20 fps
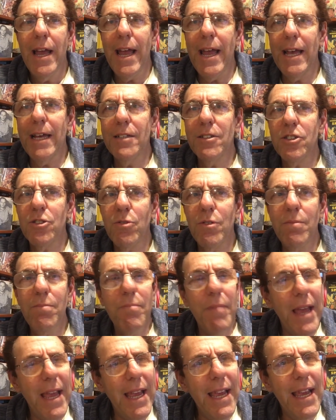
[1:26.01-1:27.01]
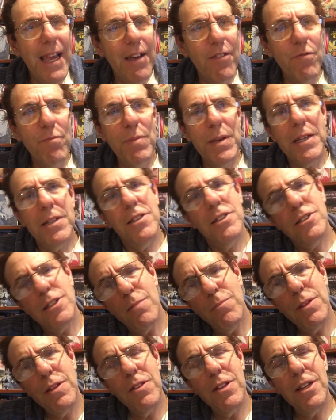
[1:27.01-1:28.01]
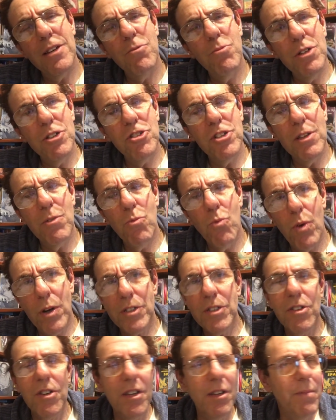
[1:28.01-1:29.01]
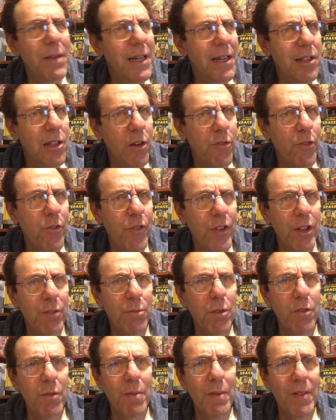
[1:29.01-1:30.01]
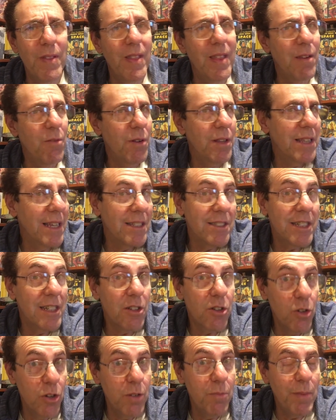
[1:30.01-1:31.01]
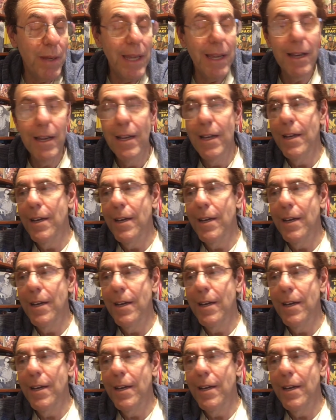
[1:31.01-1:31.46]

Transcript: and so it may have been something that originally wasn't going to be a Cloverfield movie, but then they realized it could be.